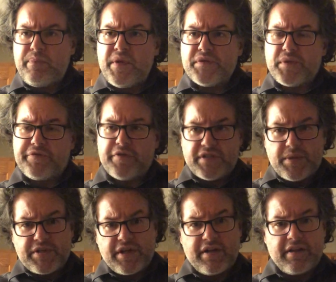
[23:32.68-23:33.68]
So at first I was
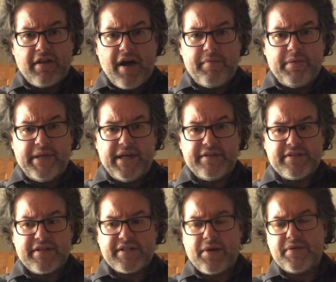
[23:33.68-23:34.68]
gonna get lima beans
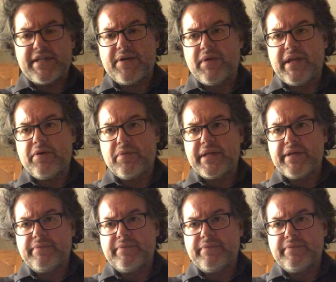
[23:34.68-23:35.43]
because I was like, well, I don't want